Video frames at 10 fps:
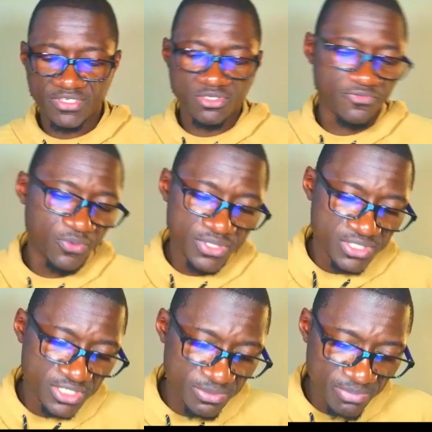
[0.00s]
So for
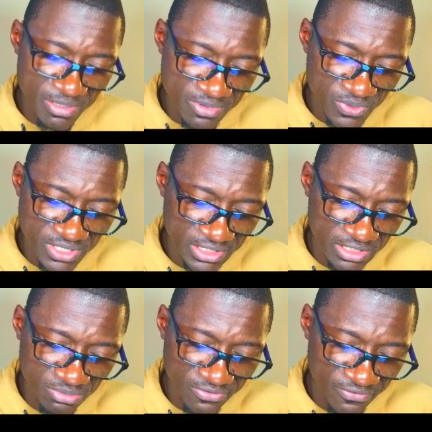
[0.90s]
instance, maybe we
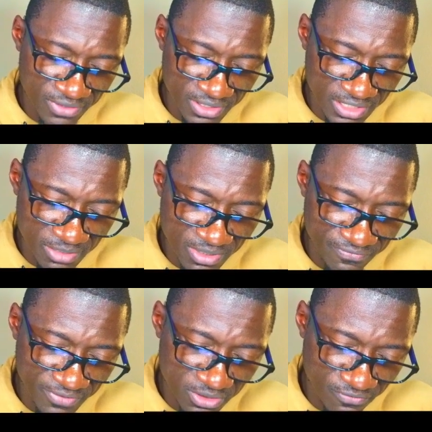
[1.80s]
started with a death benefit of